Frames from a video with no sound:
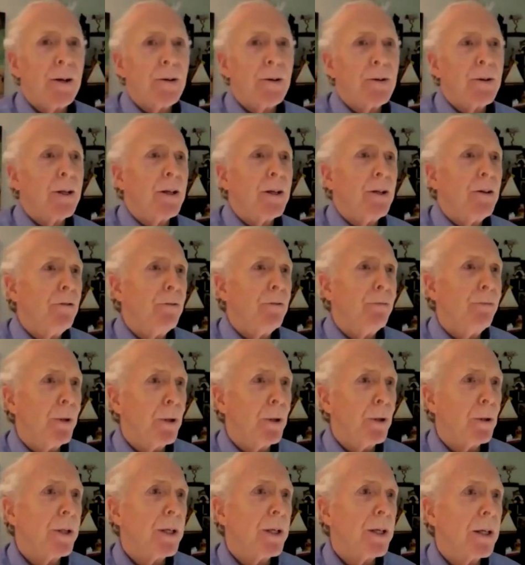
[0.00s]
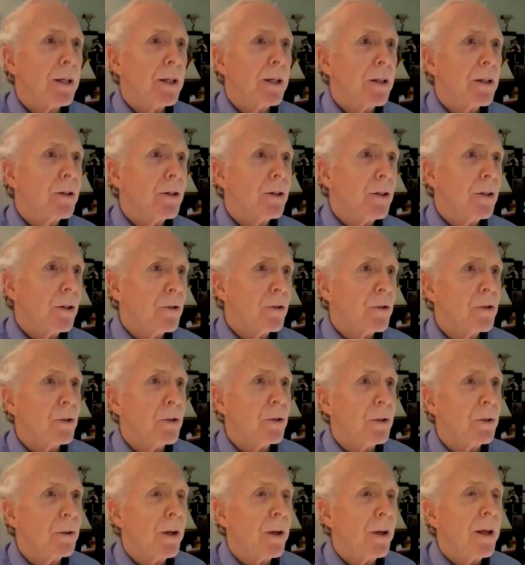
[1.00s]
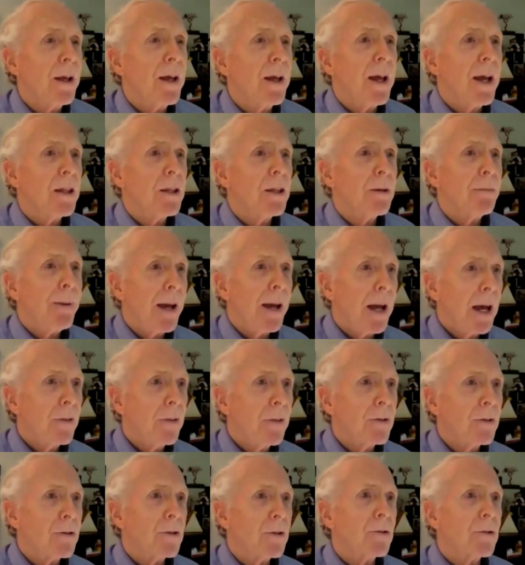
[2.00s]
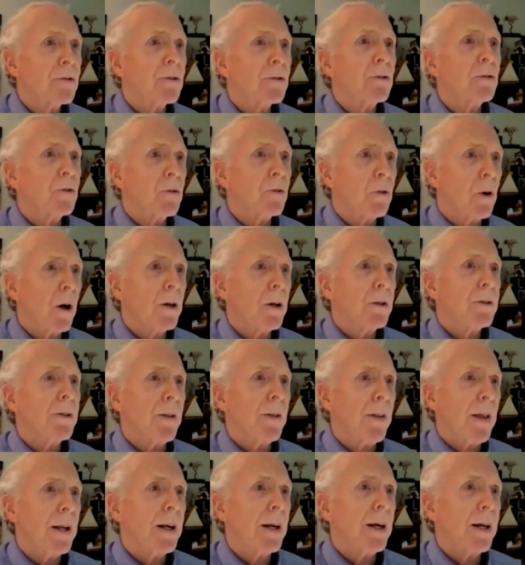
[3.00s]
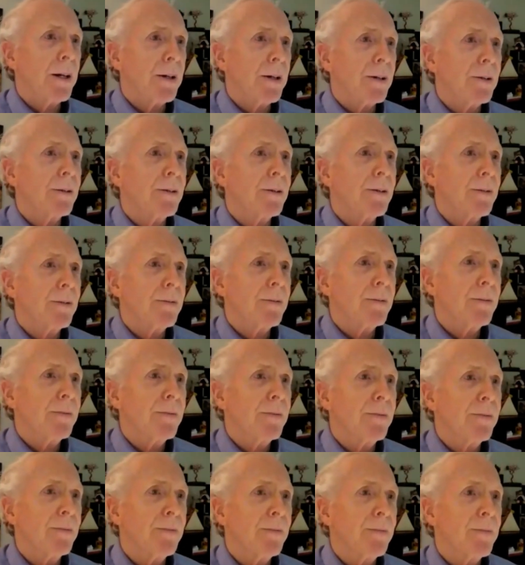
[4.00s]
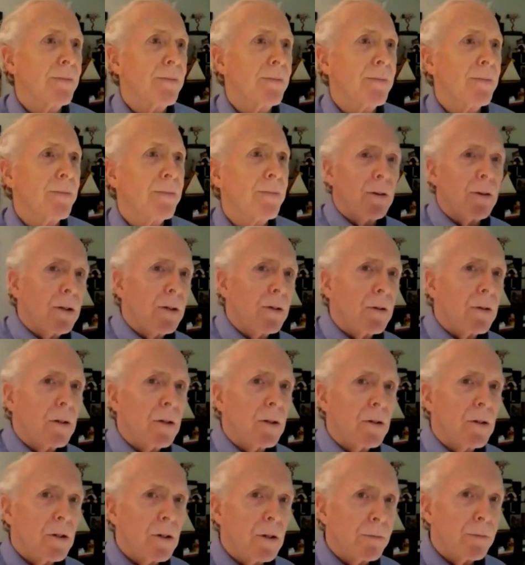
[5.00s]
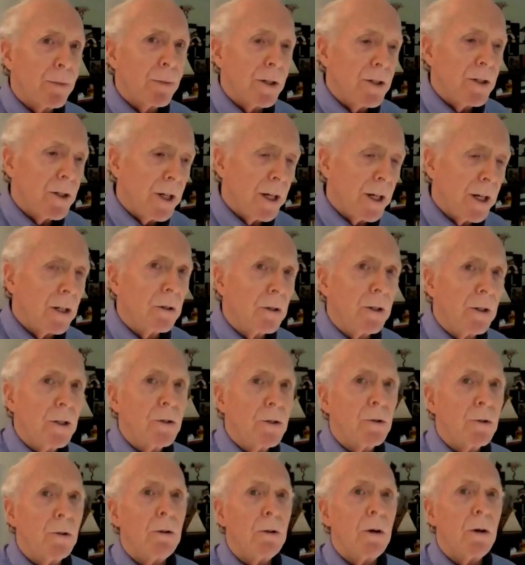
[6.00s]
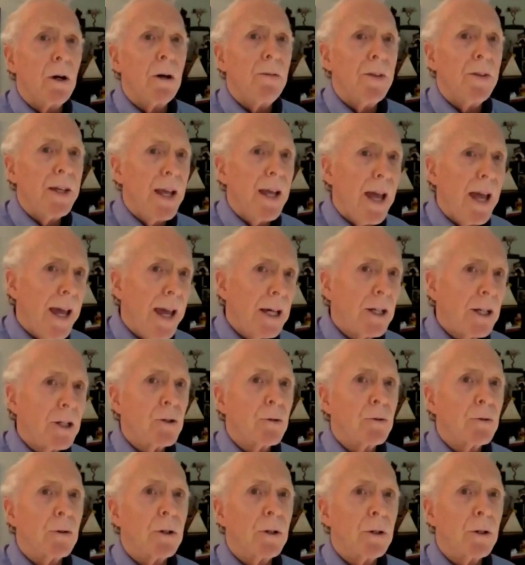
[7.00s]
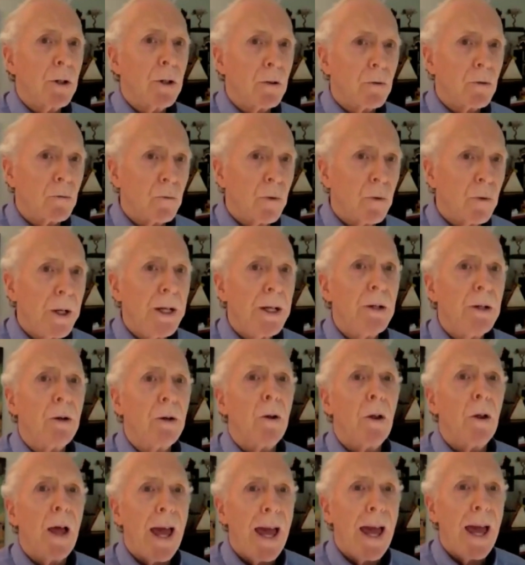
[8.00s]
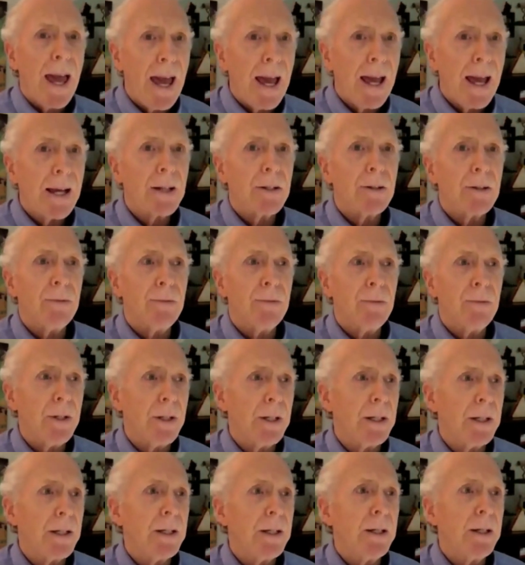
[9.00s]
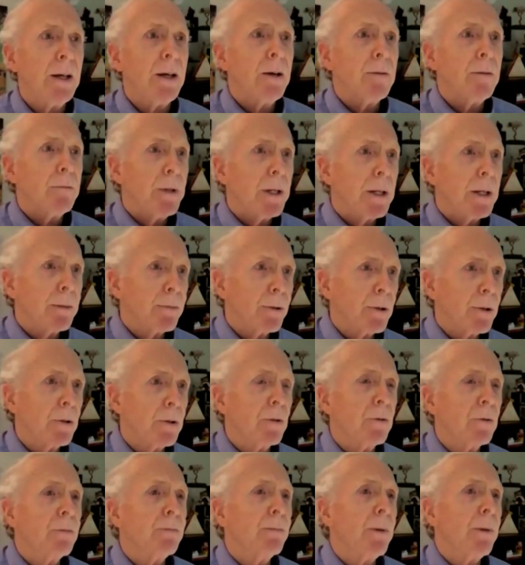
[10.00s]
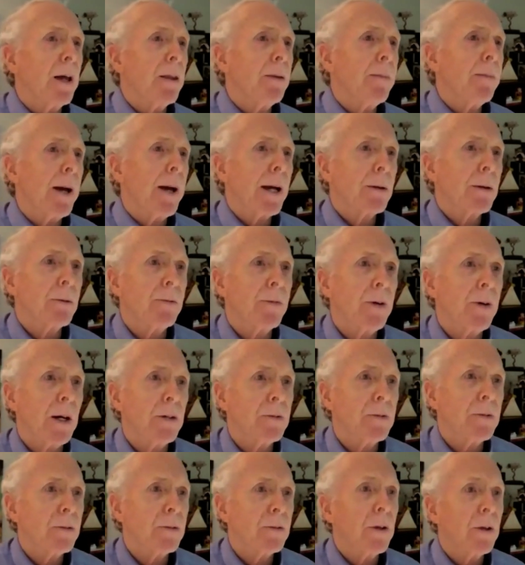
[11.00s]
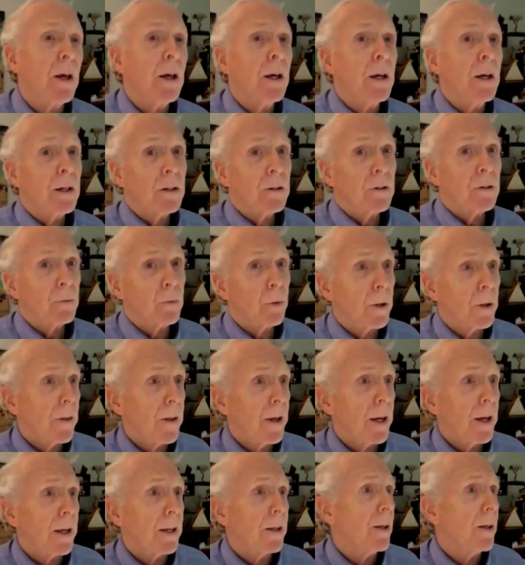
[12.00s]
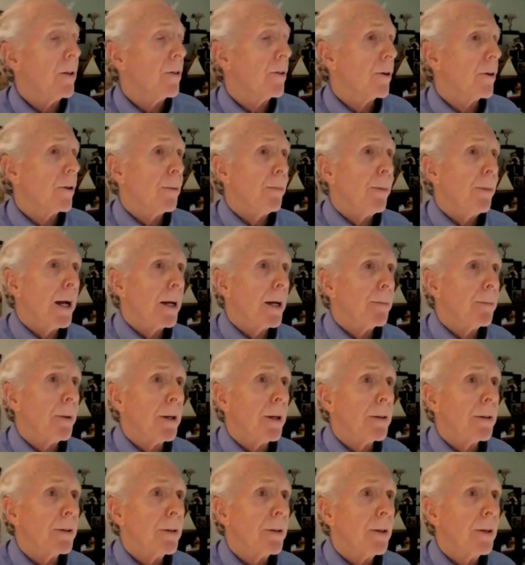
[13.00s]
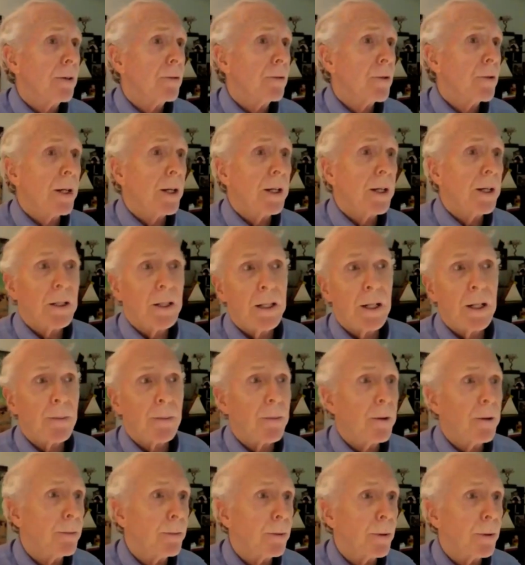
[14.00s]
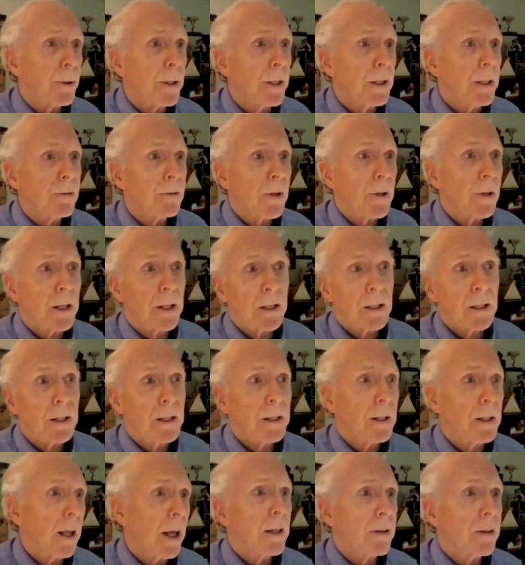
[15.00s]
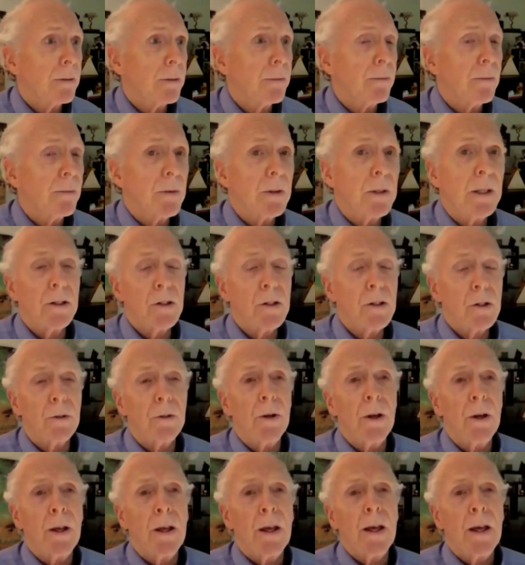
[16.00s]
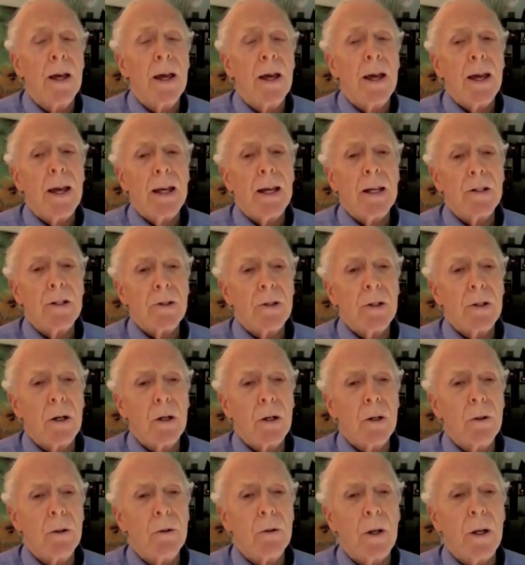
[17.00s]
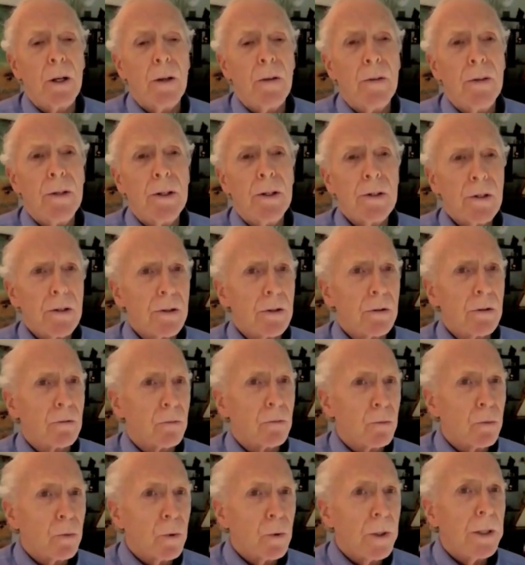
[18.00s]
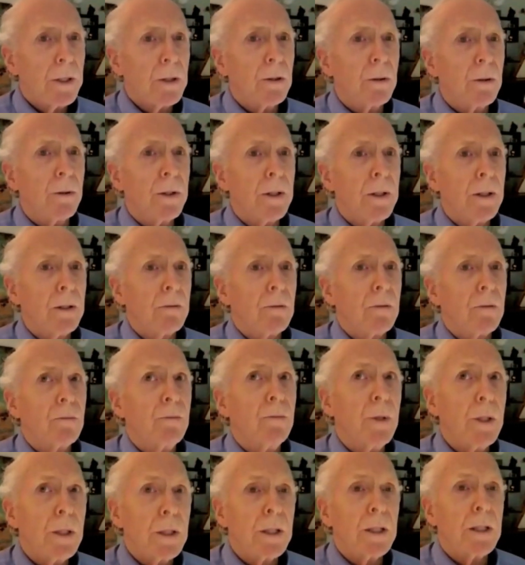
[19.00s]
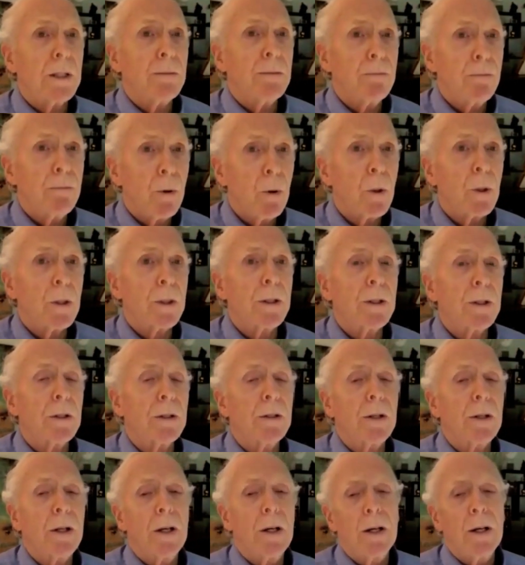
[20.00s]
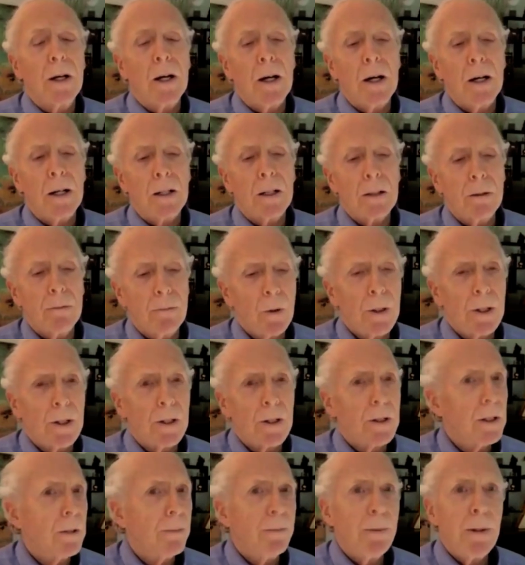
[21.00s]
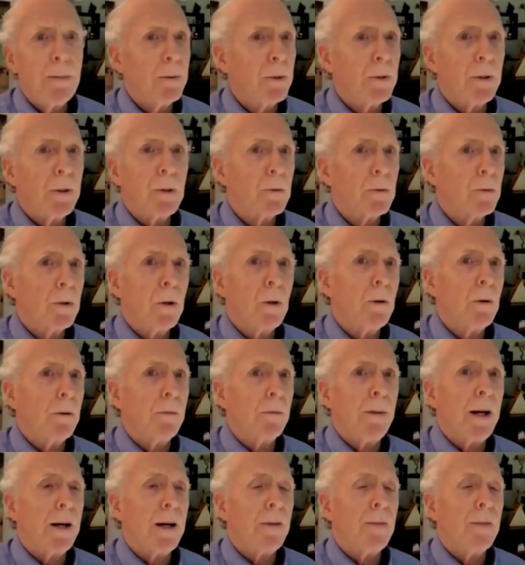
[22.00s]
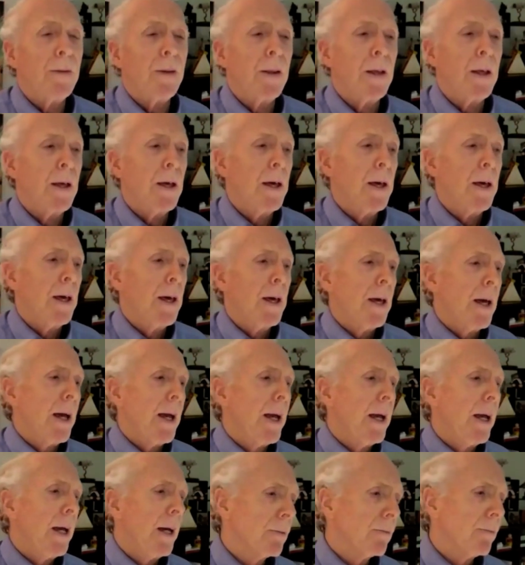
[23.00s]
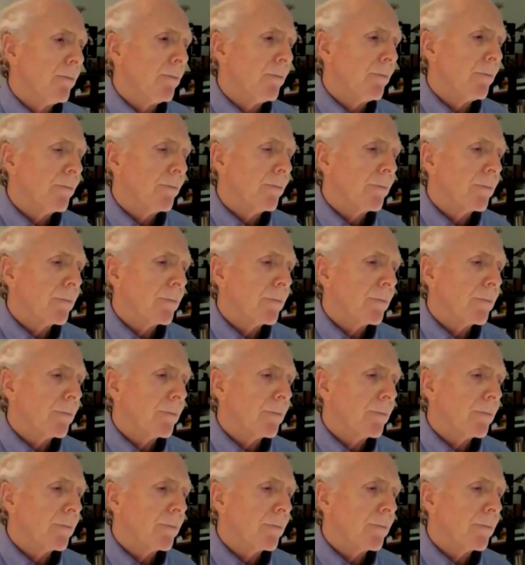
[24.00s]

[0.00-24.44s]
iron is building in the tissue and the pathogens are drawn to that iron. And again, this is particularly true of the extra-renal active D being produced by the macrophages. Because what are they're the Pac-Man, trying to clean up the debris, trying to clean out the tissue. And so this is a really important component that people don't know about. And